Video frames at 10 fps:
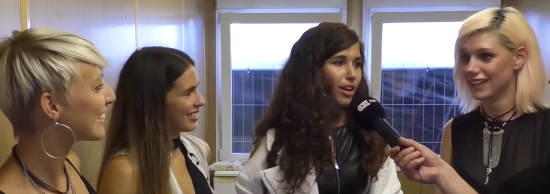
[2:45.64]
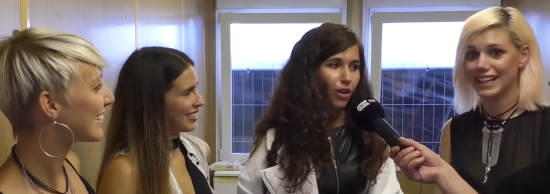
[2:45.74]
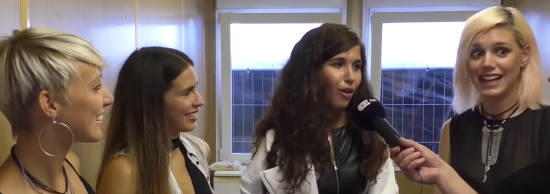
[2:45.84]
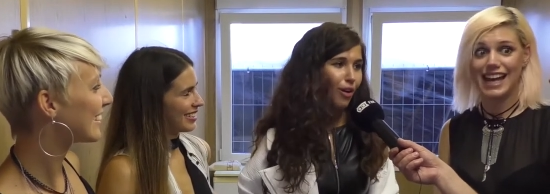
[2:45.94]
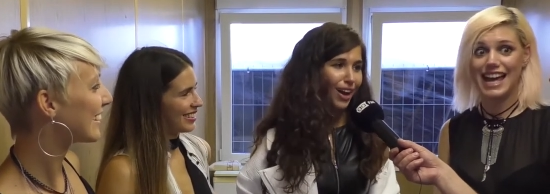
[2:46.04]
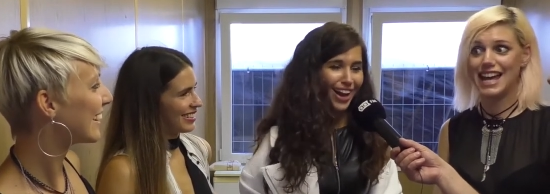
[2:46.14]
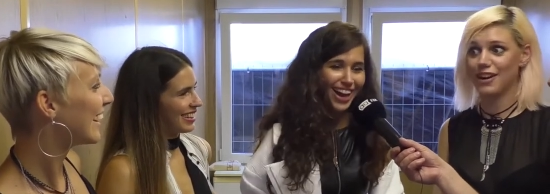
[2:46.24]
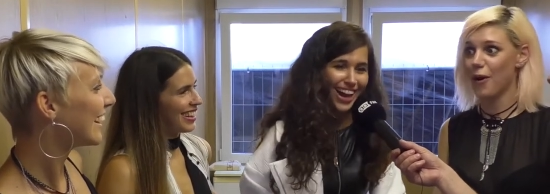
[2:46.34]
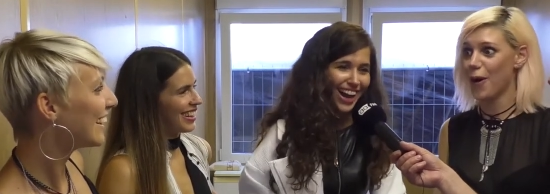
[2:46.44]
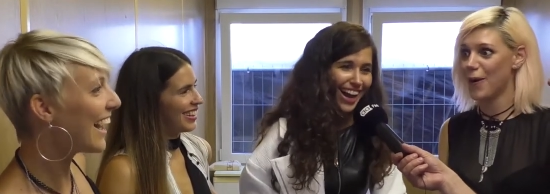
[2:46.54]
Speaker 1: at all.
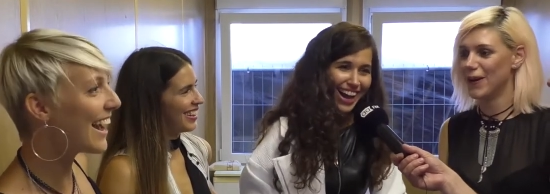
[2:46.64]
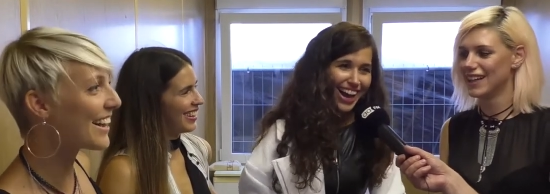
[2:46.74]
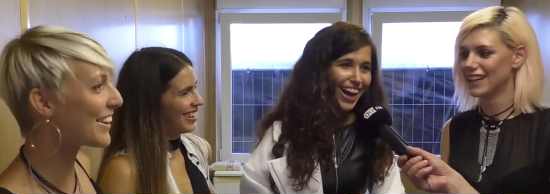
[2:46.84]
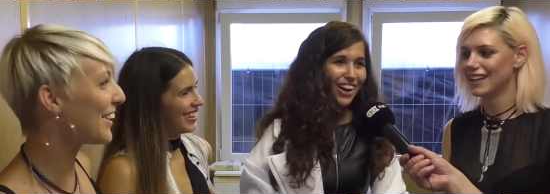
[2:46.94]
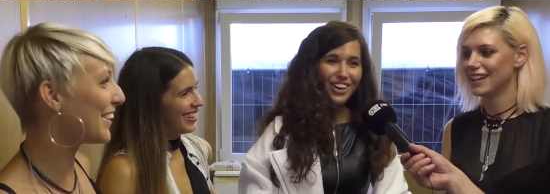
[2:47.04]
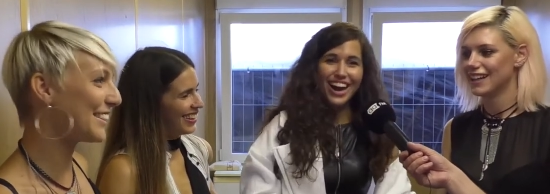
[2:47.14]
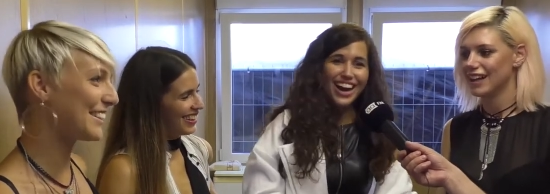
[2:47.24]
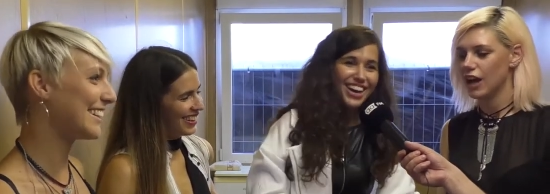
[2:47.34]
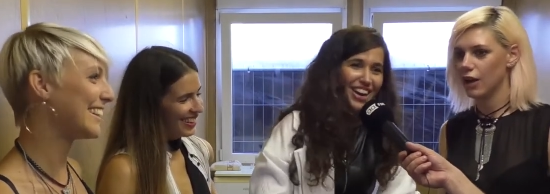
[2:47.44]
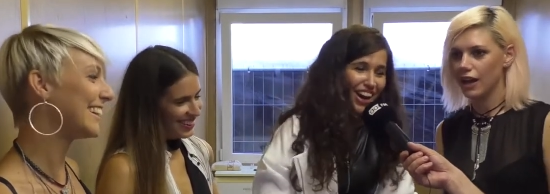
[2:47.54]

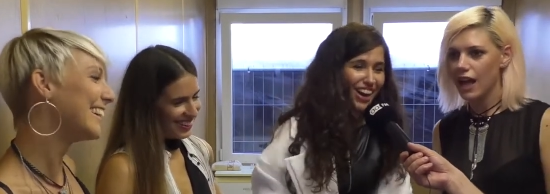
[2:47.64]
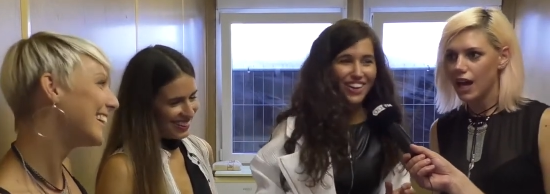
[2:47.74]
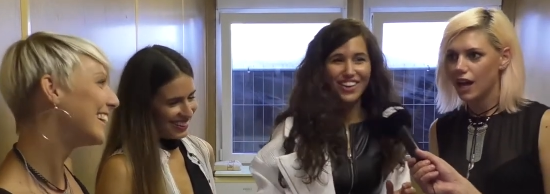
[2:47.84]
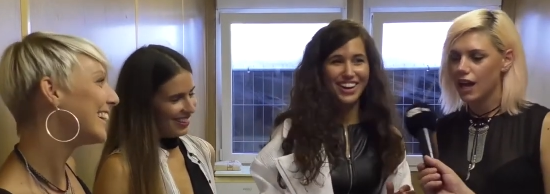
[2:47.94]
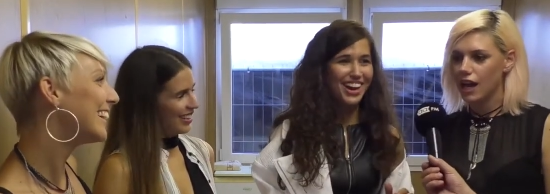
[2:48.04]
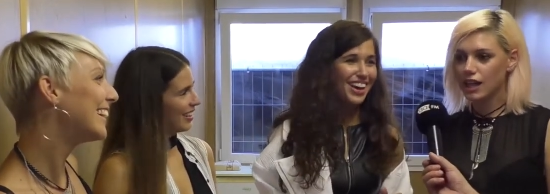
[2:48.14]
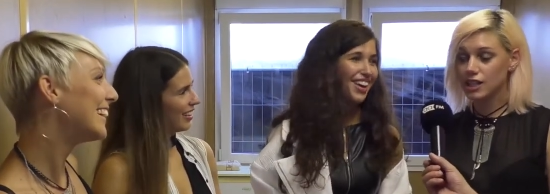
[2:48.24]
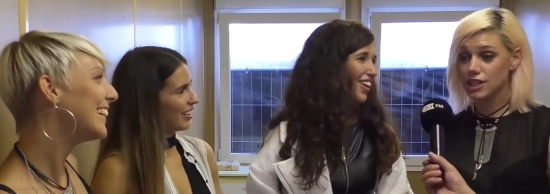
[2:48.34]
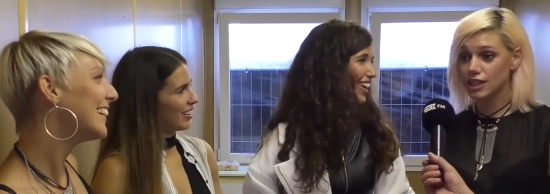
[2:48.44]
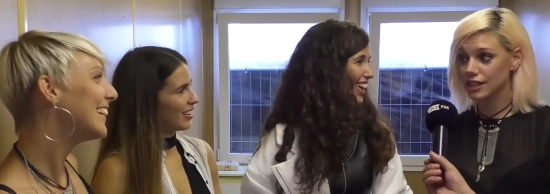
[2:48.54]
not, not
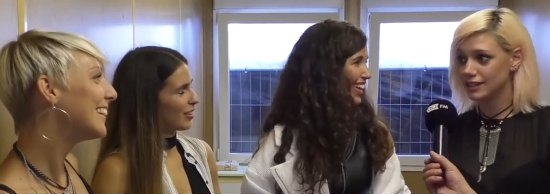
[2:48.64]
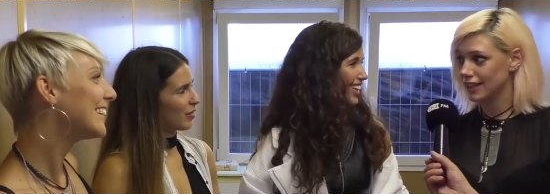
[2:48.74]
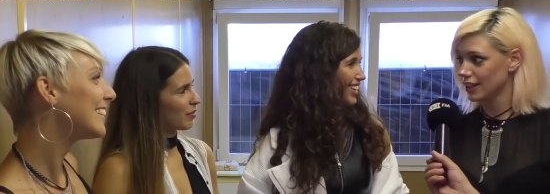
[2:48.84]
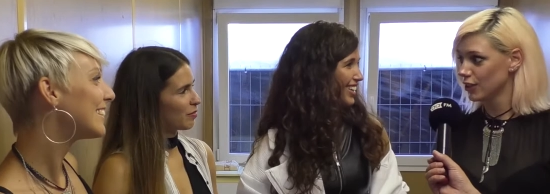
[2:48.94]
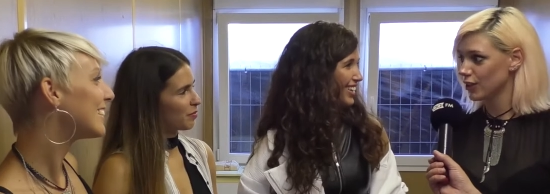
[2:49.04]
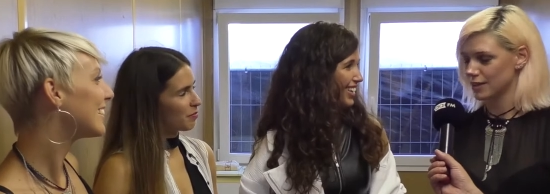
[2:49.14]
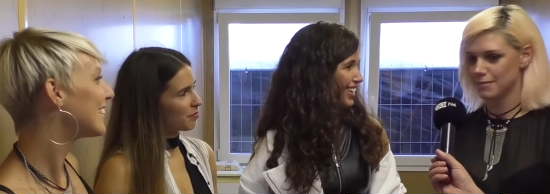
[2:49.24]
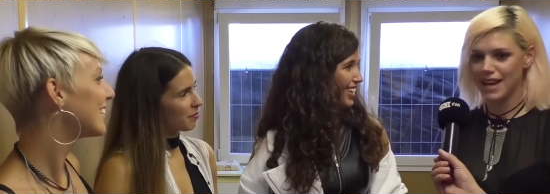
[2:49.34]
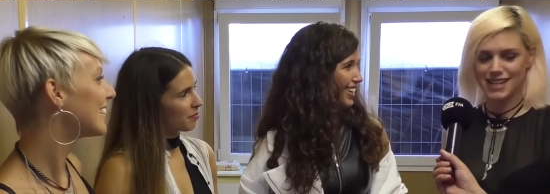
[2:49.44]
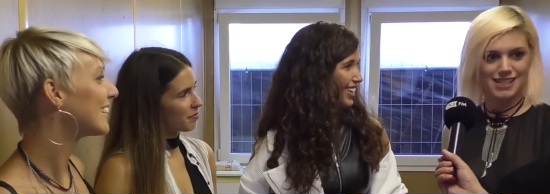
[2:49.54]
actually, all. they
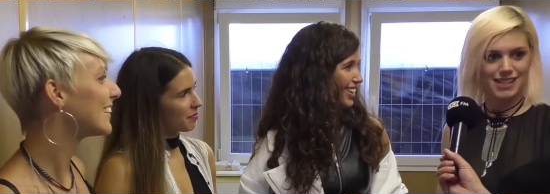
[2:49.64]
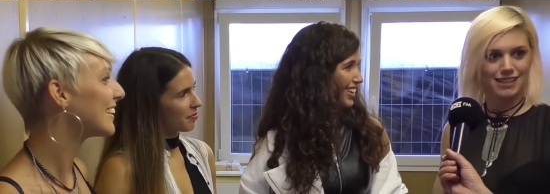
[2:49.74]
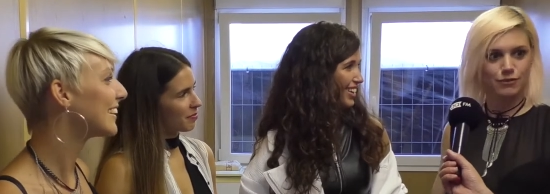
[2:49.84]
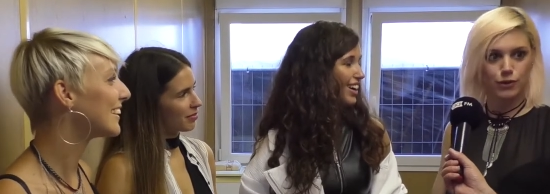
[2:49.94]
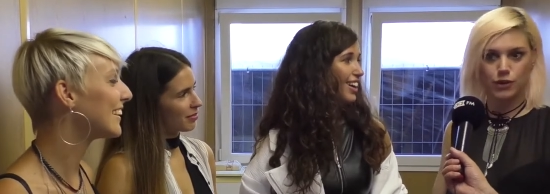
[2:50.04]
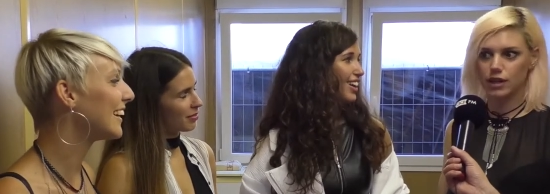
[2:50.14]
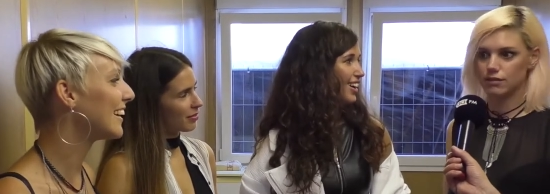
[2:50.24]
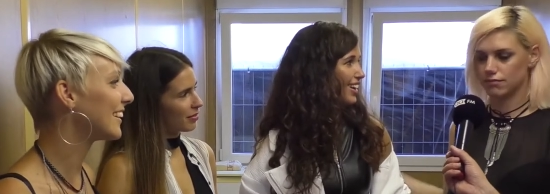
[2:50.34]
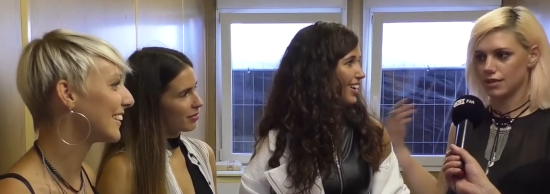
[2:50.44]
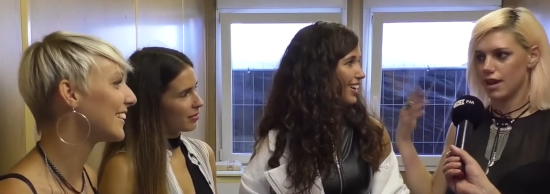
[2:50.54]
look amazing. Yeah.
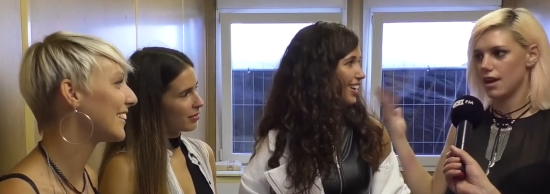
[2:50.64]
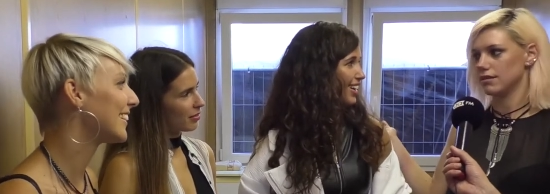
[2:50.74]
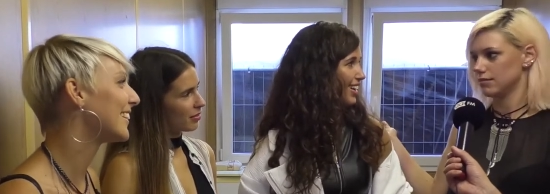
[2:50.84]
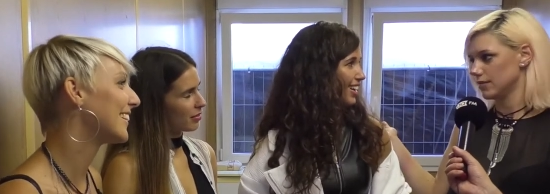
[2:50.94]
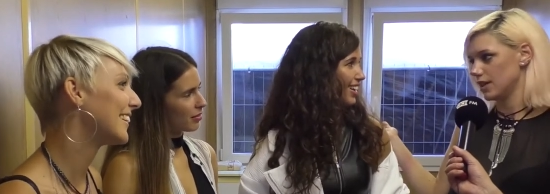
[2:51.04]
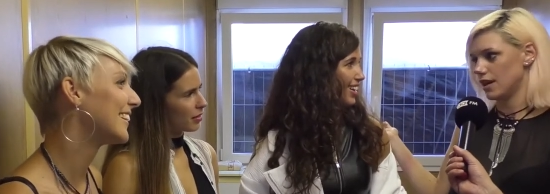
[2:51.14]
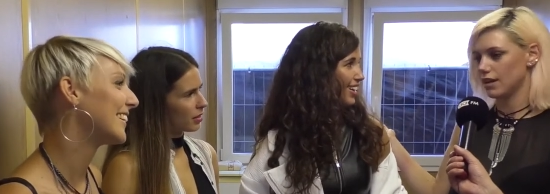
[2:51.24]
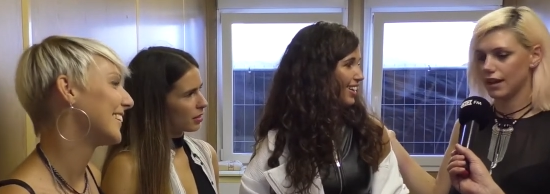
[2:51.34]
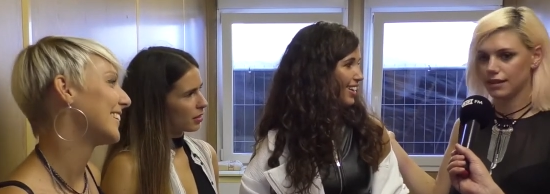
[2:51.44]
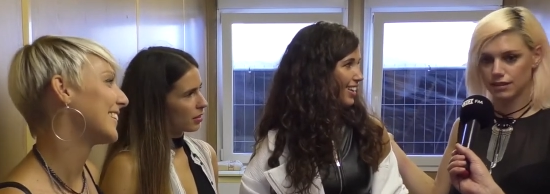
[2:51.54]
For, yeah. yeah. they
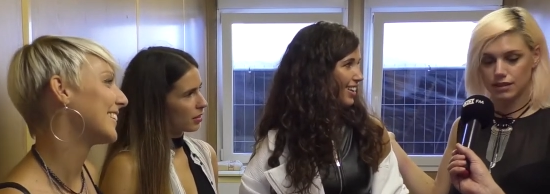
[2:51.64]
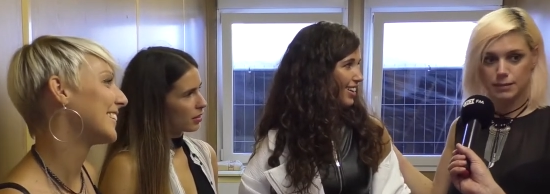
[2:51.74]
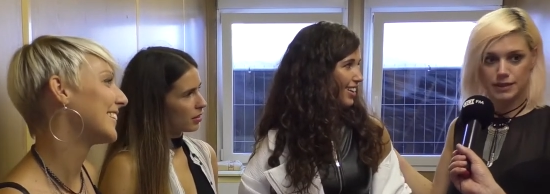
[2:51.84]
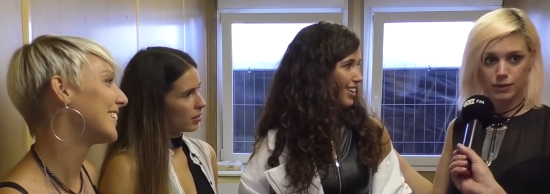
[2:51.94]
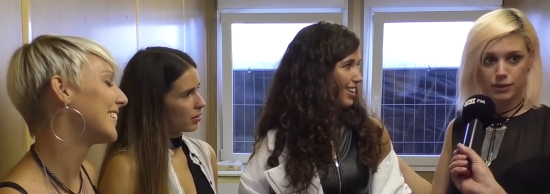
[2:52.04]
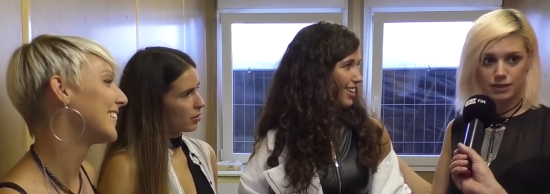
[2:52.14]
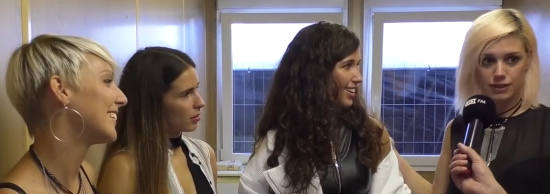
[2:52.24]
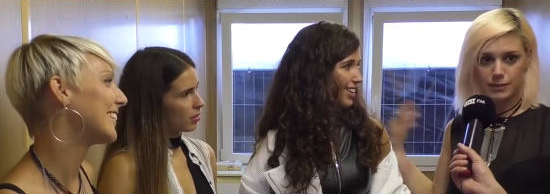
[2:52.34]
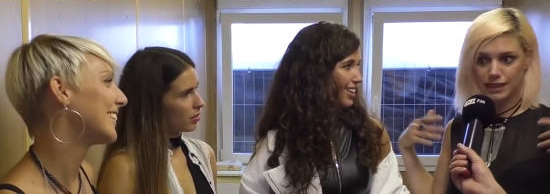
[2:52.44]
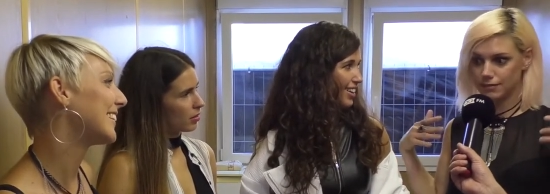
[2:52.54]
are like a little bit
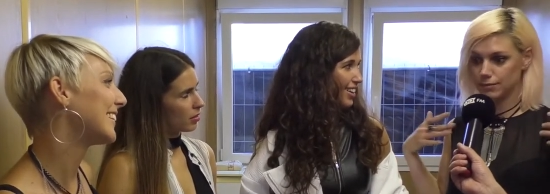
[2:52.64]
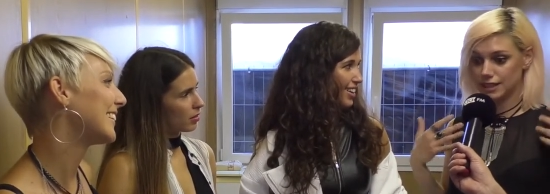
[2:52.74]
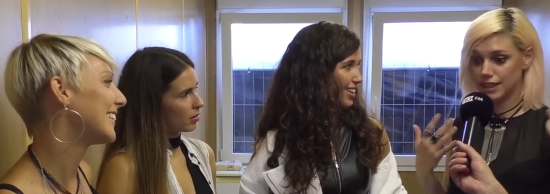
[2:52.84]
older, but, but